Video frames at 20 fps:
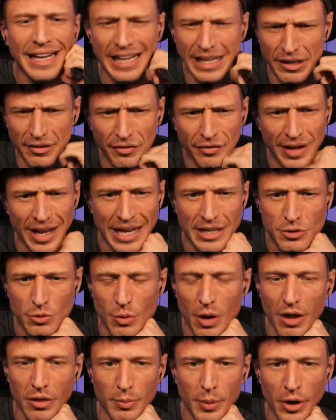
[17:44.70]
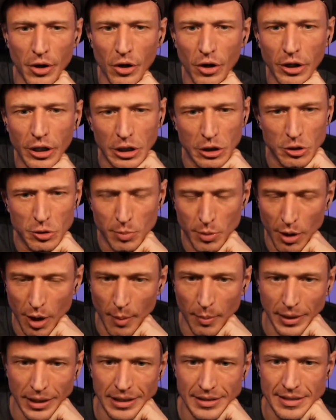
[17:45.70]
If, as Rothbard argues,
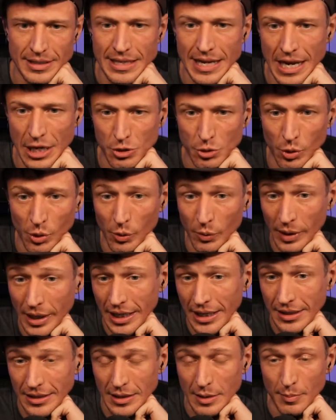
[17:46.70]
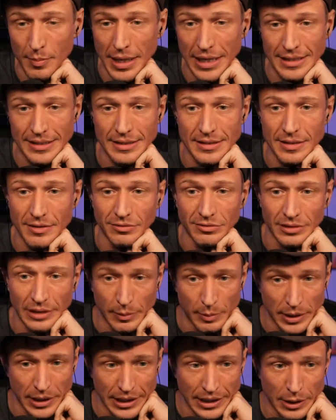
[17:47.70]
property is a natural right and the basis of
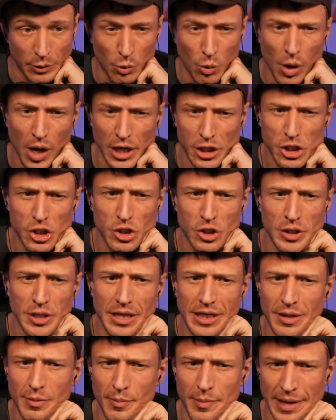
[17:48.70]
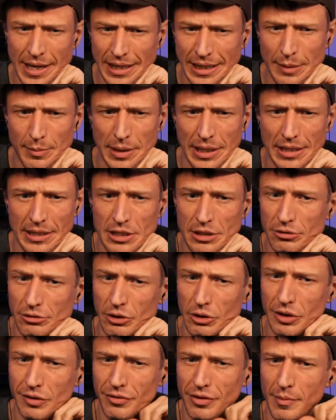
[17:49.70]
liberty, then why should the many be
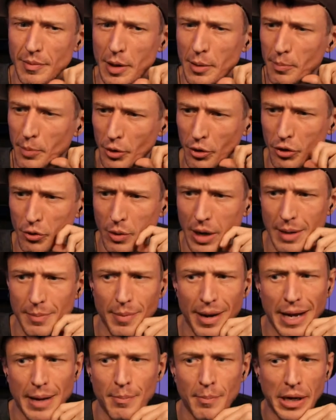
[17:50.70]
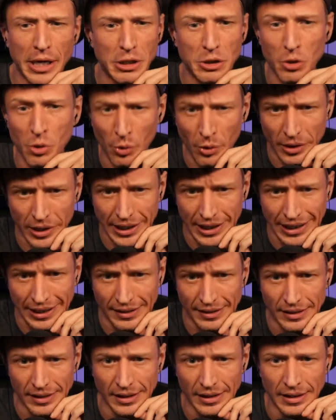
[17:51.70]
excluded from their birthright by a minority?
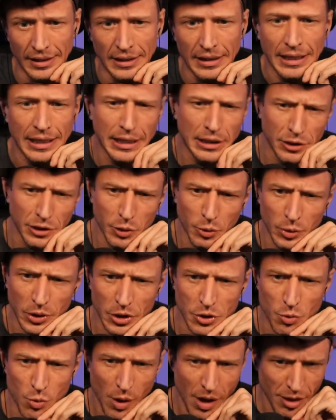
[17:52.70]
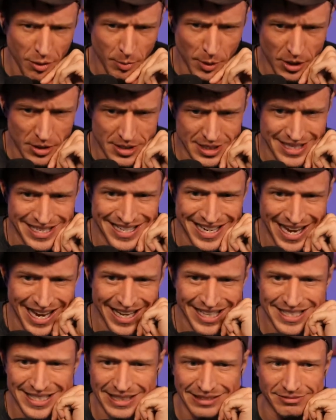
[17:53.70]
In other words, Rothbard
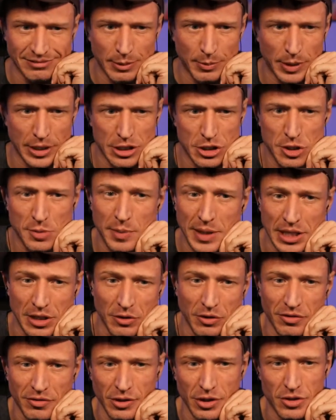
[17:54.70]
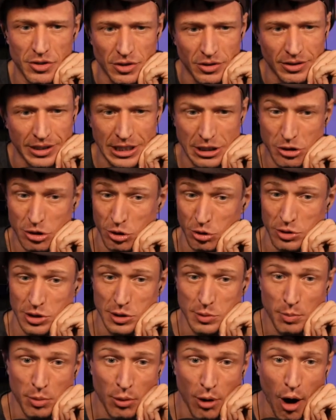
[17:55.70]
denies that liberty should be universal. He
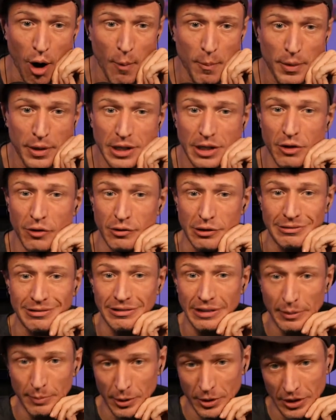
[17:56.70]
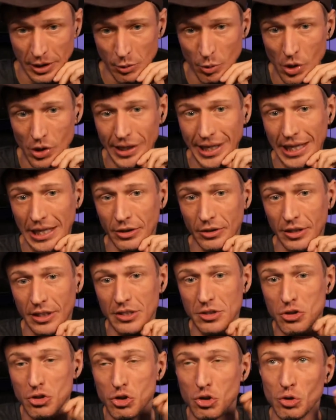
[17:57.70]
chooses property over liberty, while
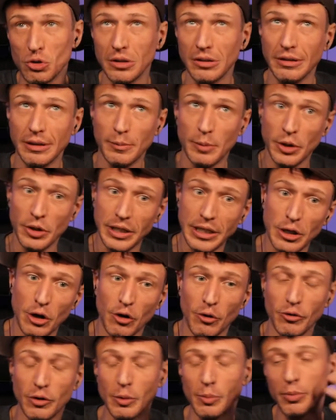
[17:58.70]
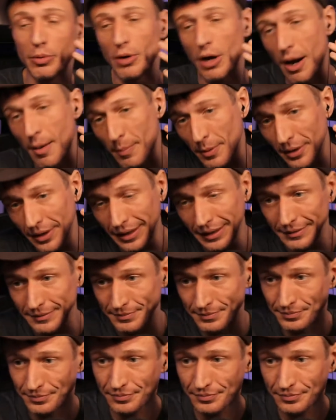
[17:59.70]
anarchists choose liberty over property.